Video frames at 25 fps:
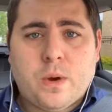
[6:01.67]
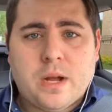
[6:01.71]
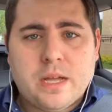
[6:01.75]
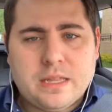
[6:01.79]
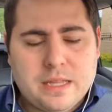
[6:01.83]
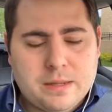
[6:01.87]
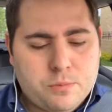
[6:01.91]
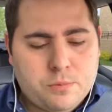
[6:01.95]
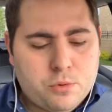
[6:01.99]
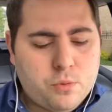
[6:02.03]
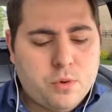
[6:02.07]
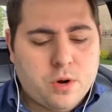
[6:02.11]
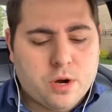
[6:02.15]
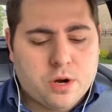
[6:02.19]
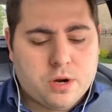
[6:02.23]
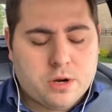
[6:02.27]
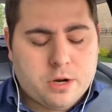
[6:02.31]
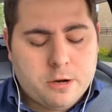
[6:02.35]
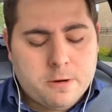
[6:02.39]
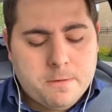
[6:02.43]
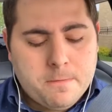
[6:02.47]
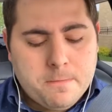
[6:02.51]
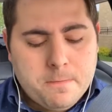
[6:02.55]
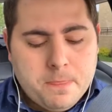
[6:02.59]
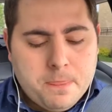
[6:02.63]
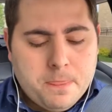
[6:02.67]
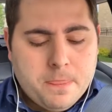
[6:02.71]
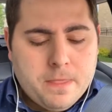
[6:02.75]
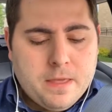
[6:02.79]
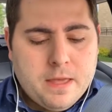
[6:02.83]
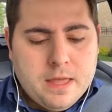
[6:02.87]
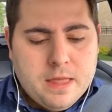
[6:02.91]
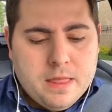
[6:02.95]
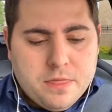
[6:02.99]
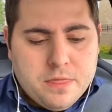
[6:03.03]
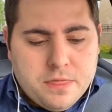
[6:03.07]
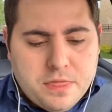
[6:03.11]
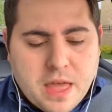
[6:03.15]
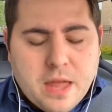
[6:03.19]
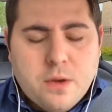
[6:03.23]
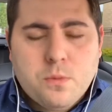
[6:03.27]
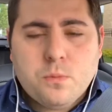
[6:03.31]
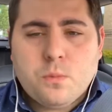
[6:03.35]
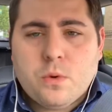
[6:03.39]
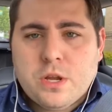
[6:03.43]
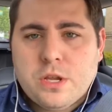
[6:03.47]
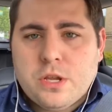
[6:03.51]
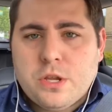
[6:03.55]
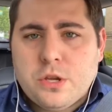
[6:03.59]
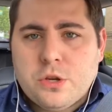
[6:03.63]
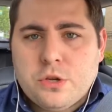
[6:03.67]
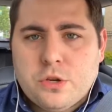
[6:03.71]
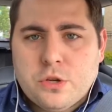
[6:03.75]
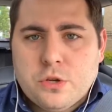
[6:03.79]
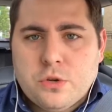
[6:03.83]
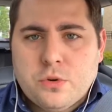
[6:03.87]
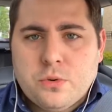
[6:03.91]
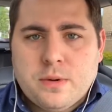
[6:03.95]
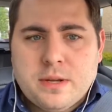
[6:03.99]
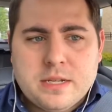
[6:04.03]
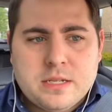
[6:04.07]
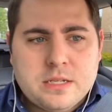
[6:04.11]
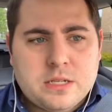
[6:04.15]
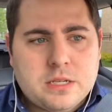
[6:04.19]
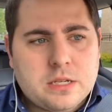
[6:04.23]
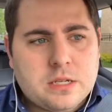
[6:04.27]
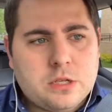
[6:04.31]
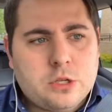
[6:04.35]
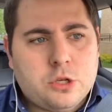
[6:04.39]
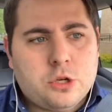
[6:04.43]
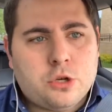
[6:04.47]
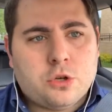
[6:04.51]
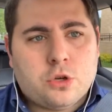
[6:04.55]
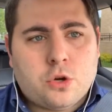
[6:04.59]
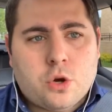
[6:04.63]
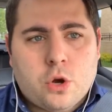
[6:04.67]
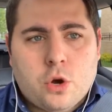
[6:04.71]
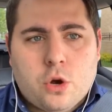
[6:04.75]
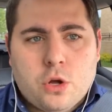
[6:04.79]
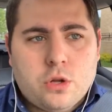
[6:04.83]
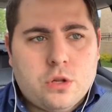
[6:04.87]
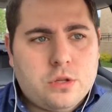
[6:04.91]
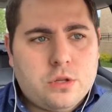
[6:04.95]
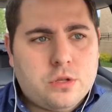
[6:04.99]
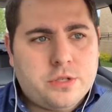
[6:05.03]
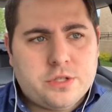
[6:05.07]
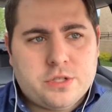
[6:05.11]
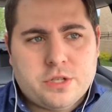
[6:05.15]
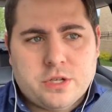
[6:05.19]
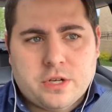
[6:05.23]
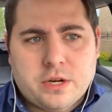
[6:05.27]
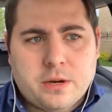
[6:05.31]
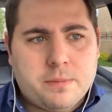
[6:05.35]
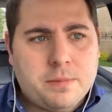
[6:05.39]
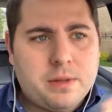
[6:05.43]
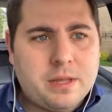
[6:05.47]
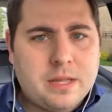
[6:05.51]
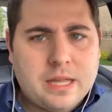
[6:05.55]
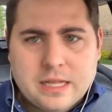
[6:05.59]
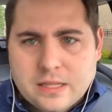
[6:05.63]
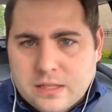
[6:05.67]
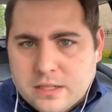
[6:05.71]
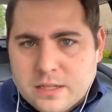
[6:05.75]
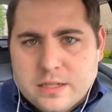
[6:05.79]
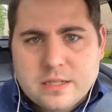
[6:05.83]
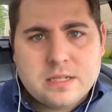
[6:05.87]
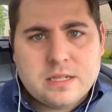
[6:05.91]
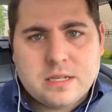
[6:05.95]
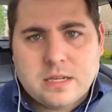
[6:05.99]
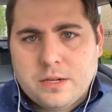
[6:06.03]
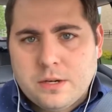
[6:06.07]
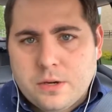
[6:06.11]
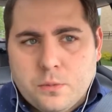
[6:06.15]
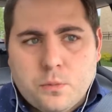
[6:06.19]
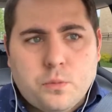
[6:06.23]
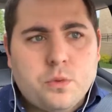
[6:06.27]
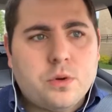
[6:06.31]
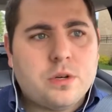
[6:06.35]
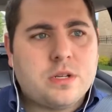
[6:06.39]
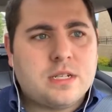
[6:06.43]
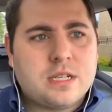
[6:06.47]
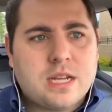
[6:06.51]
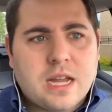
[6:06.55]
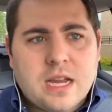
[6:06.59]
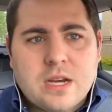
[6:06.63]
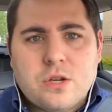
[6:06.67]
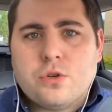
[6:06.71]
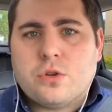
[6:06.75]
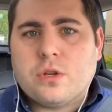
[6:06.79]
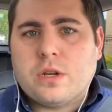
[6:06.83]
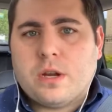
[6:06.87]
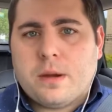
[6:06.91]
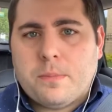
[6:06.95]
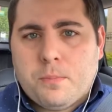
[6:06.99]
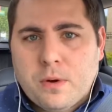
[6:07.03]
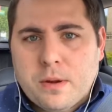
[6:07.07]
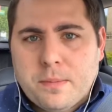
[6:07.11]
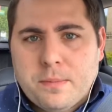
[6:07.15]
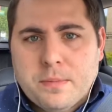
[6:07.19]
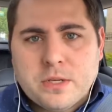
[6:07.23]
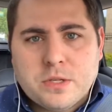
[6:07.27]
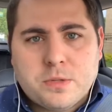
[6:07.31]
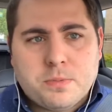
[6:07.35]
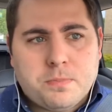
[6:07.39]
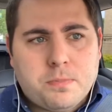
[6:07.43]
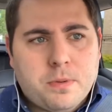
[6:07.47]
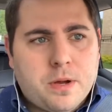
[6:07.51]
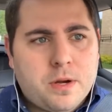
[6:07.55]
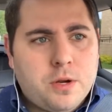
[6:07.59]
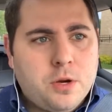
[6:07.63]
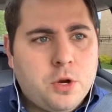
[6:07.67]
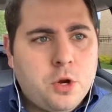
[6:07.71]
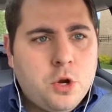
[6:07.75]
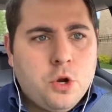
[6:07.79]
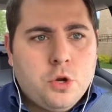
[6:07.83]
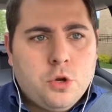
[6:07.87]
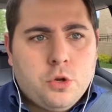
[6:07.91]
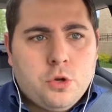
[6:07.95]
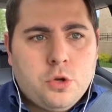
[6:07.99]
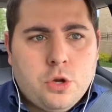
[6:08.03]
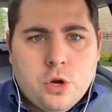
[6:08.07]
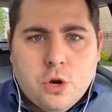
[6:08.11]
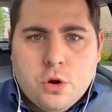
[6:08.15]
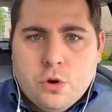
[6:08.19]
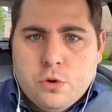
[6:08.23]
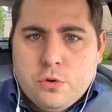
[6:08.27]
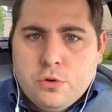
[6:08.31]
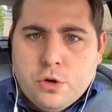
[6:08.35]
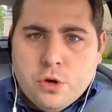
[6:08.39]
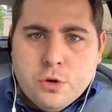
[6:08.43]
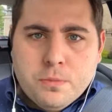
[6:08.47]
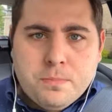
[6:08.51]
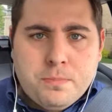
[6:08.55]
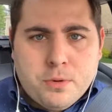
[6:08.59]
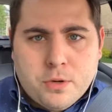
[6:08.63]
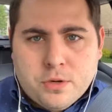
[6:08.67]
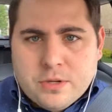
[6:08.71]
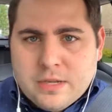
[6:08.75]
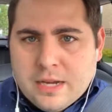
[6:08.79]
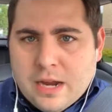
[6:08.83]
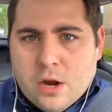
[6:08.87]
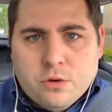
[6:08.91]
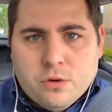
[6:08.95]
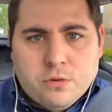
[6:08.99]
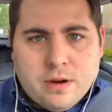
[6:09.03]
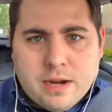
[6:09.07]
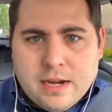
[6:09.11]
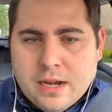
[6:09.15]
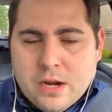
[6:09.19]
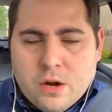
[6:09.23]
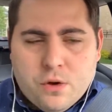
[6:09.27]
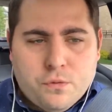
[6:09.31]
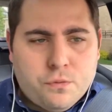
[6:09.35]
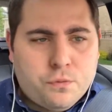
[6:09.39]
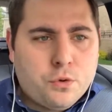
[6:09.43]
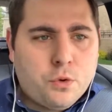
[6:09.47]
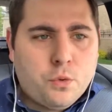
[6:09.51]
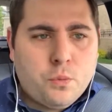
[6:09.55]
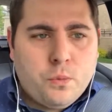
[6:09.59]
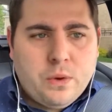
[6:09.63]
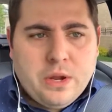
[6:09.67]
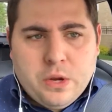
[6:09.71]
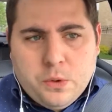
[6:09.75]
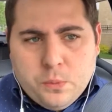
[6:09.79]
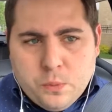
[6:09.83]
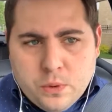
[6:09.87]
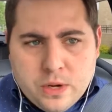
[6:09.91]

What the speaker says: label work. Then what you do is your callers are going to be like, listen, we're scheduling appointments, but you're booked out right now for a week.